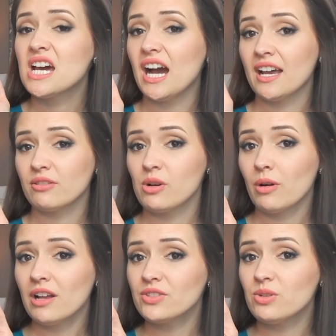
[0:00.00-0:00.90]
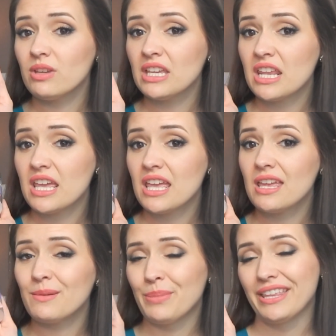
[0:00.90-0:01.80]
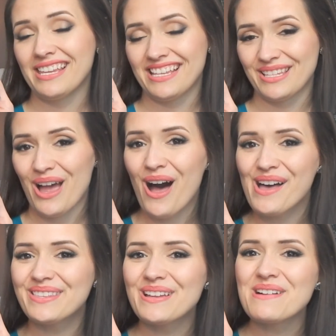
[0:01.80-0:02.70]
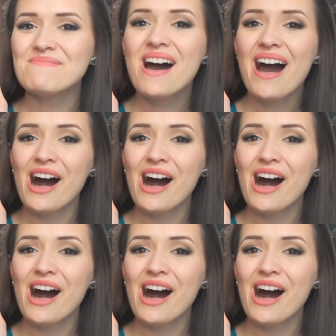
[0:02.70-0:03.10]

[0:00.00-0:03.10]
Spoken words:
I don't know where else you can get it, but this is awesome.